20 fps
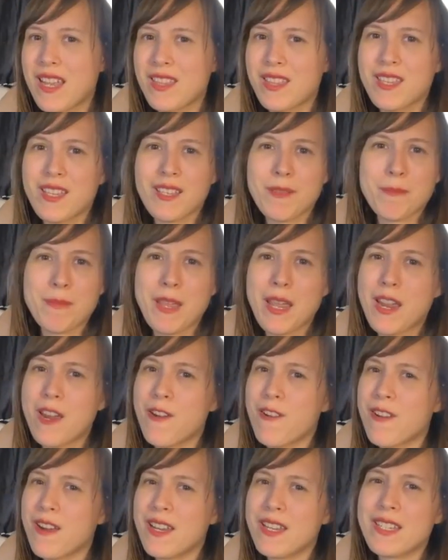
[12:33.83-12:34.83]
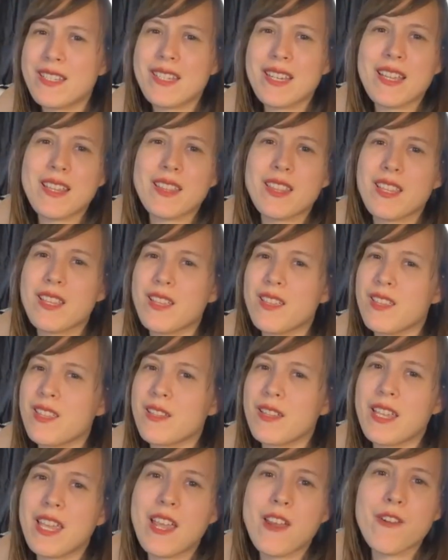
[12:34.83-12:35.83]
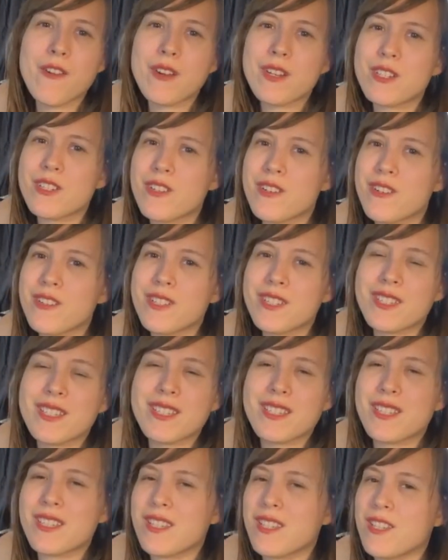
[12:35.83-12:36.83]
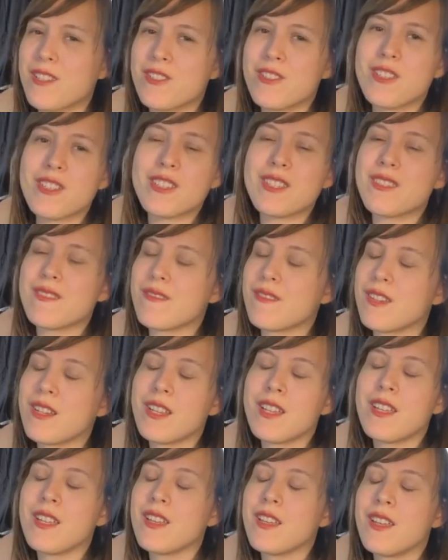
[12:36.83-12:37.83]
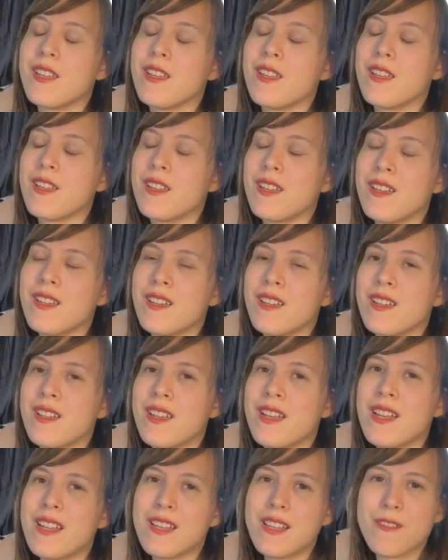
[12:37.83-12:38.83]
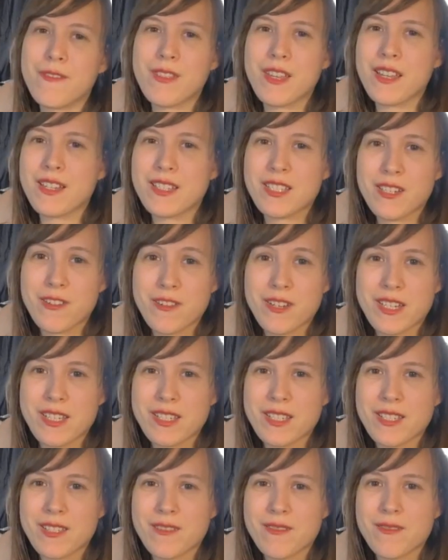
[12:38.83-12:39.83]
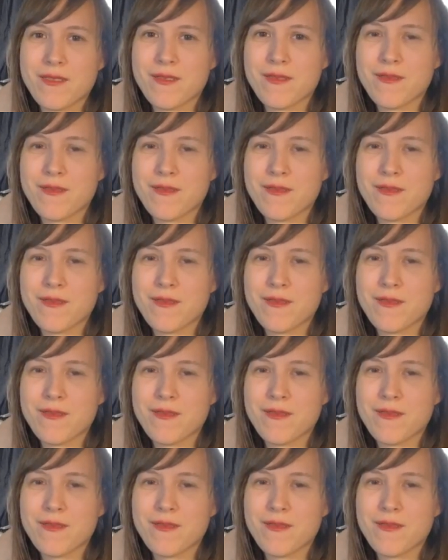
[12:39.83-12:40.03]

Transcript: And the pairings and the characters, it's just, I love that series.